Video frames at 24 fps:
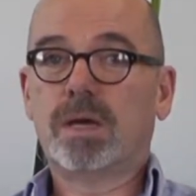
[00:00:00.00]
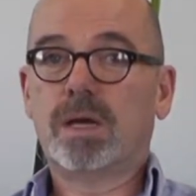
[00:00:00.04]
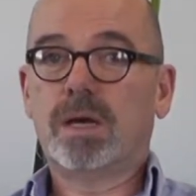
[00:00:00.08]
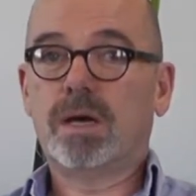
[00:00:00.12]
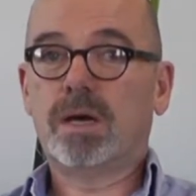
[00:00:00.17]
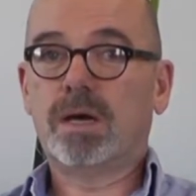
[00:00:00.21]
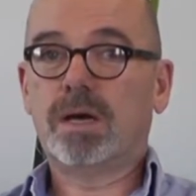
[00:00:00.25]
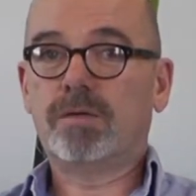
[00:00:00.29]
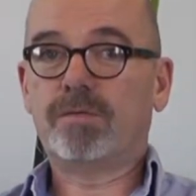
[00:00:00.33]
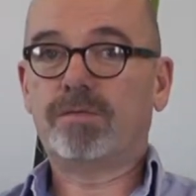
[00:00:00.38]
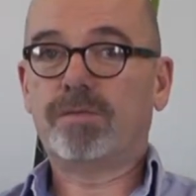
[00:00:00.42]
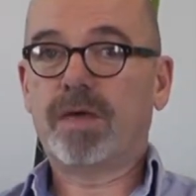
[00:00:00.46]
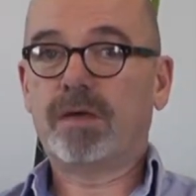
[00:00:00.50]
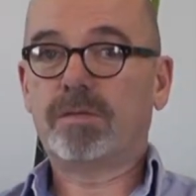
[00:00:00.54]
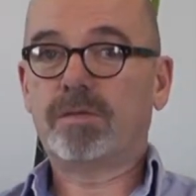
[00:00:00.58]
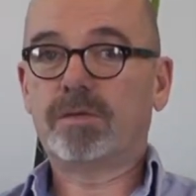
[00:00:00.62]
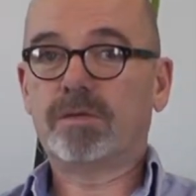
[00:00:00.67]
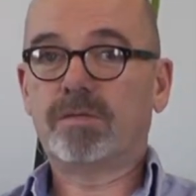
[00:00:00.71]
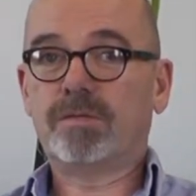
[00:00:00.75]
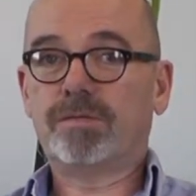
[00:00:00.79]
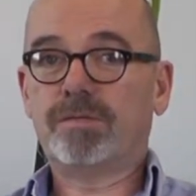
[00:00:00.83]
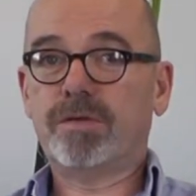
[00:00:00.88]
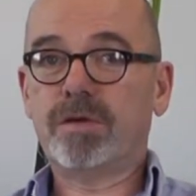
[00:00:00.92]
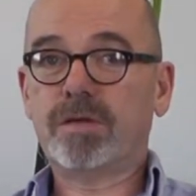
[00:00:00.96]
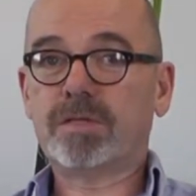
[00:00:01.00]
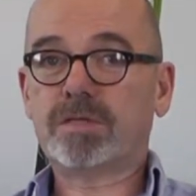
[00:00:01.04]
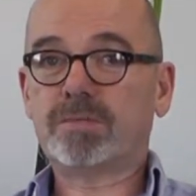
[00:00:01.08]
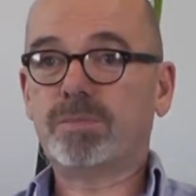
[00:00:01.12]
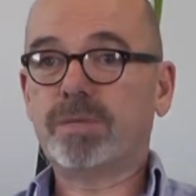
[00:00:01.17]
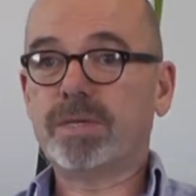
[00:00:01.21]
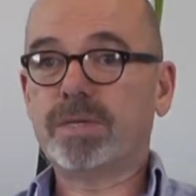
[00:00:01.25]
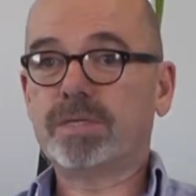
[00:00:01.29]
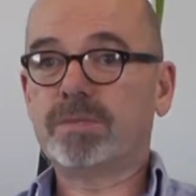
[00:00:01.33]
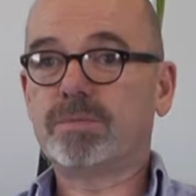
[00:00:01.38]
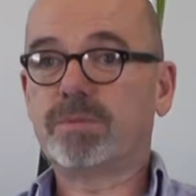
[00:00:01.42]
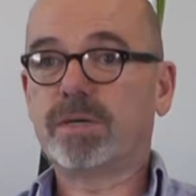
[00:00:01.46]
I founded the first
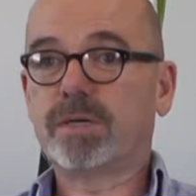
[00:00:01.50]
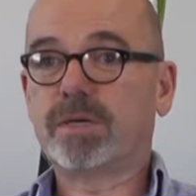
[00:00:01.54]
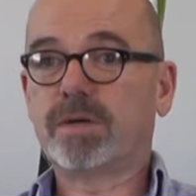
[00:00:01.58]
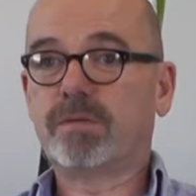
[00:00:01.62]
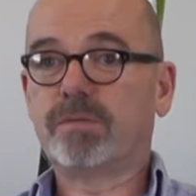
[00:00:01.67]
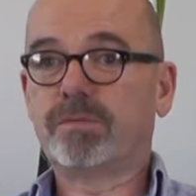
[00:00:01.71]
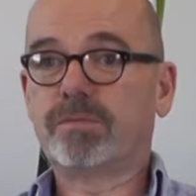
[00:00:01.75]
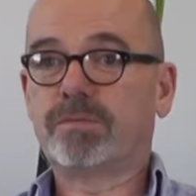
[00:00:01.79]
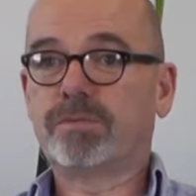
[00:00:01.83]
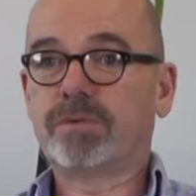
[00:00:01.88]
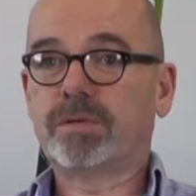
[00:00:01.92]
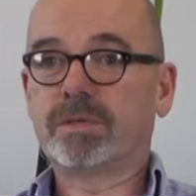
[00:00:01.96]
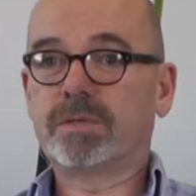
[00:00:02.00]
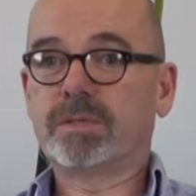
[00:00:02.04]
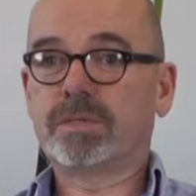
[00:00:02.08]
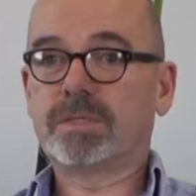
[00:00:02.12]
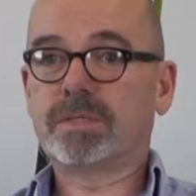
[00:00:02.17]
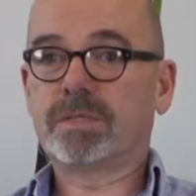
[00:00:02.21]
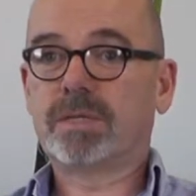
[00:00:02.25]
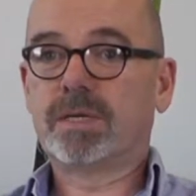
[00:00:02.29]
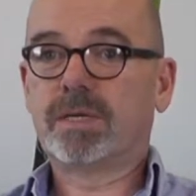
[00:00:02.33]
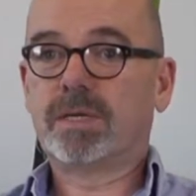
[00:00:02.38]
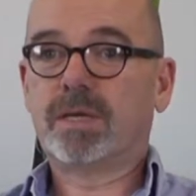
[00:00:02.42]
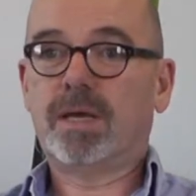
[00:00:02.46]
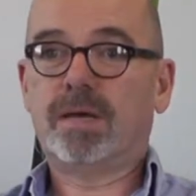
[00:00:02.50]
B2B conference.